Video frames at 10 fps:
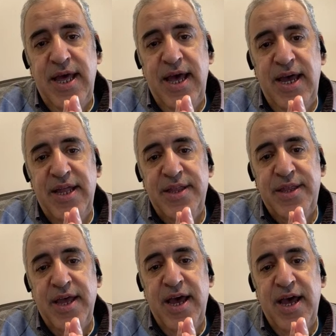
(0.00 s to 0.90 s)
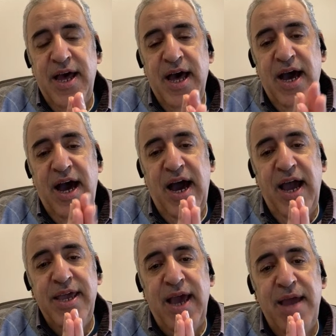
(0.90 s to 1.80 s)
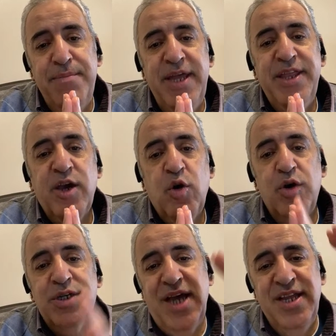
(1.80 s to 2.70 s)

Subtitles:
and I made a course.